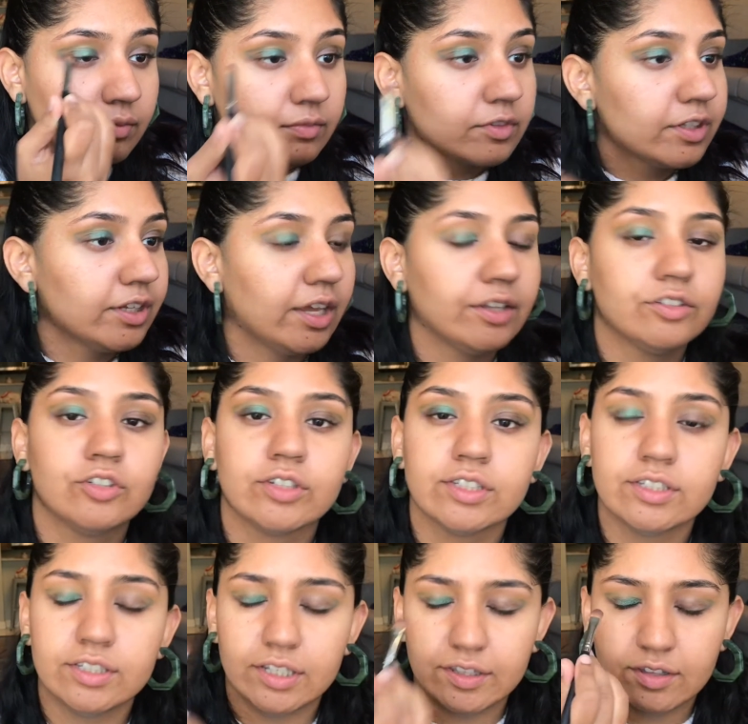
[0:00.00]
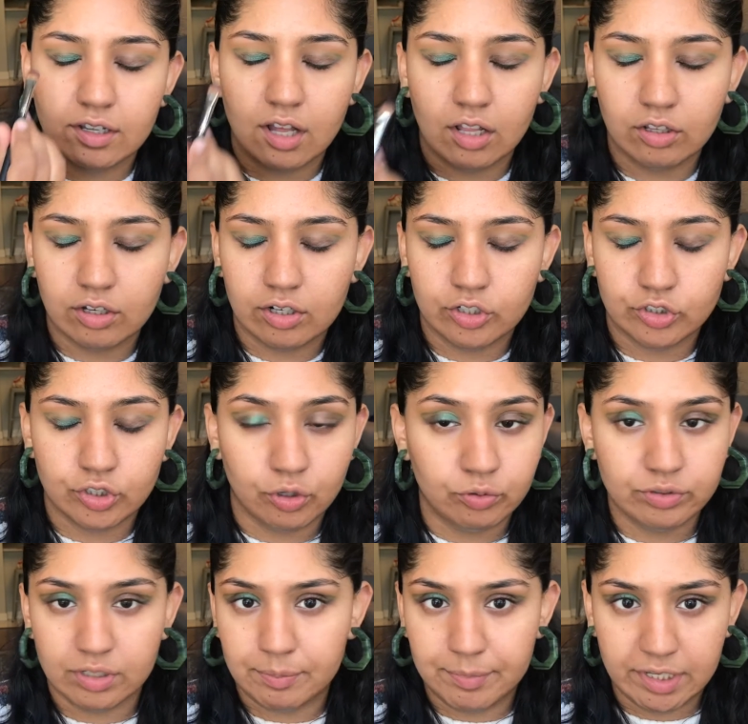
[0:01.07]
See, as you can see, the color
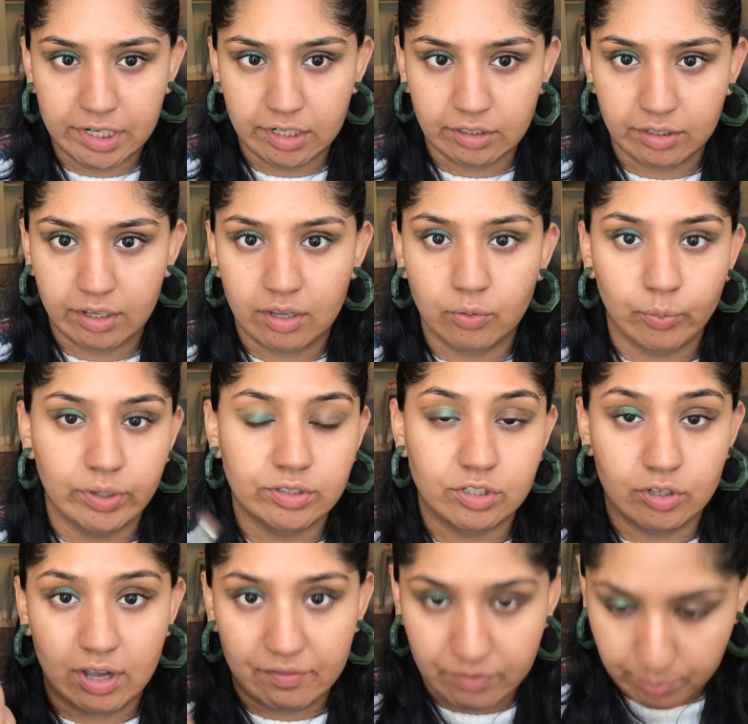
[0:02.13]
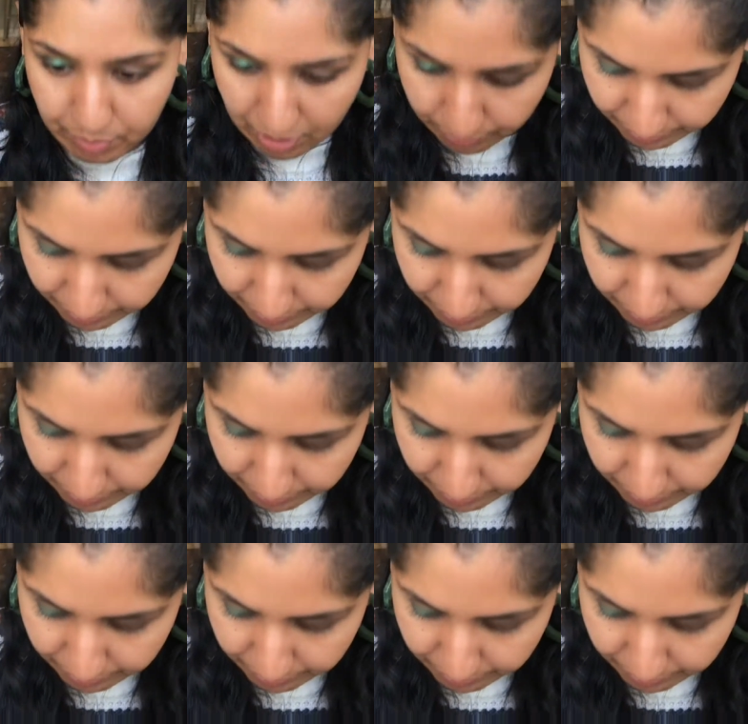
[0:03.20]
shows immediately once you have the brown